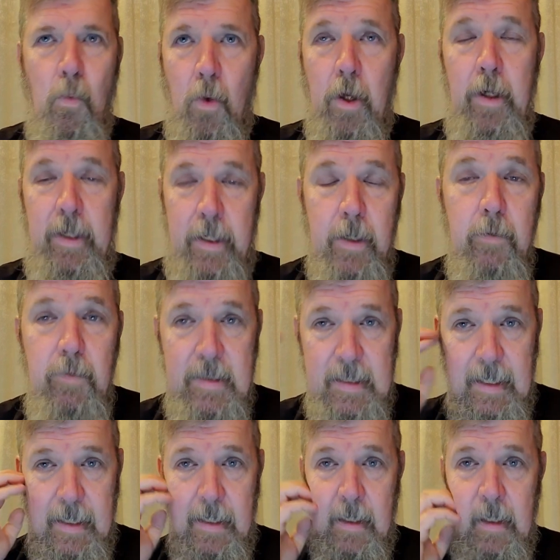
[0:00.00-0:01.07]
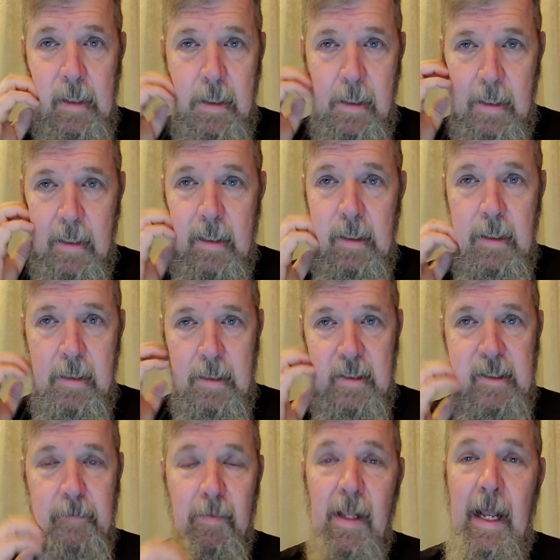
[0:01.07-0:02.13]
We're using the
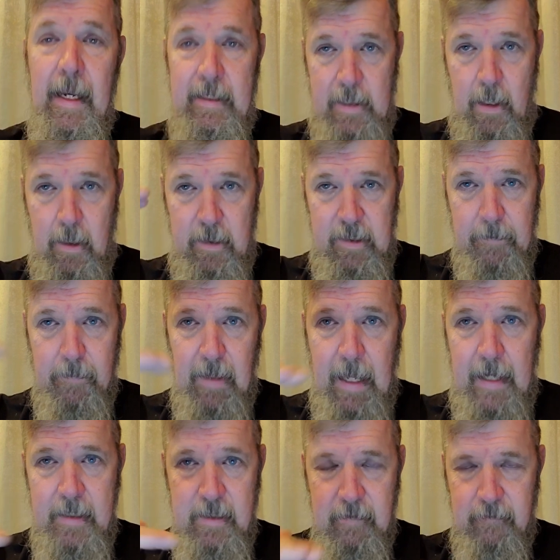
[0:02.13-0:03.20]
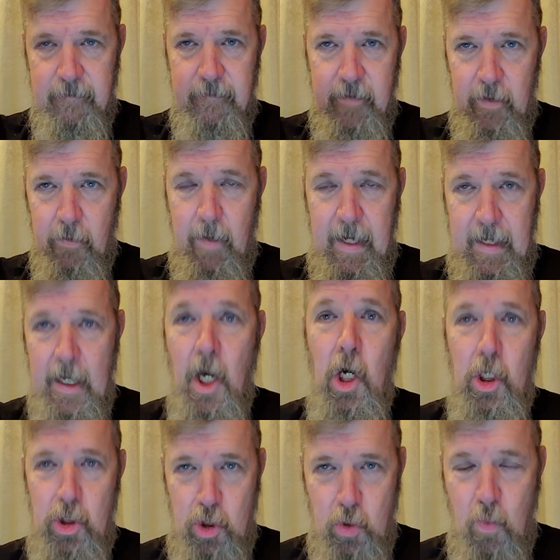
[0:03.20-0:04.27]
supplies. Our supplies of grain
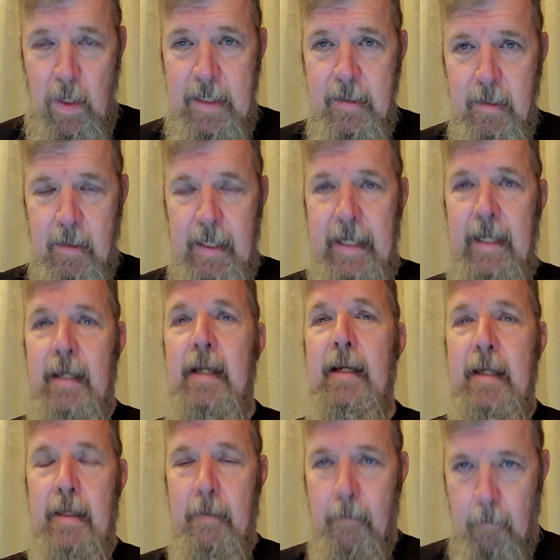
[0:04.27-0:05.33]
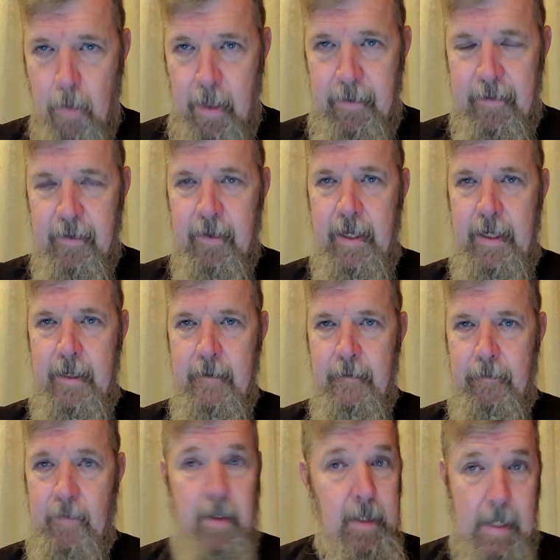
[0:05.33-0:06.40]
are dwindling monthly,
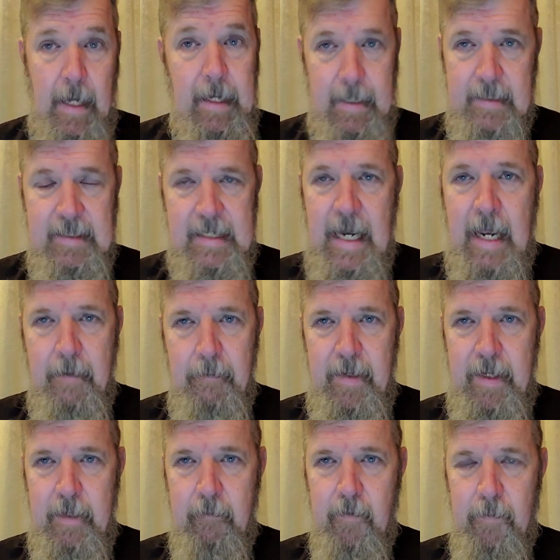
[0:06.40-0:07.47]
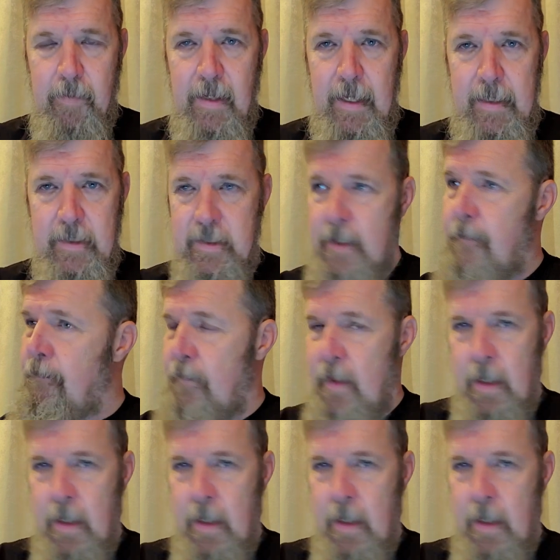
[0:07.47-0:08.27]
and it's not being replaced.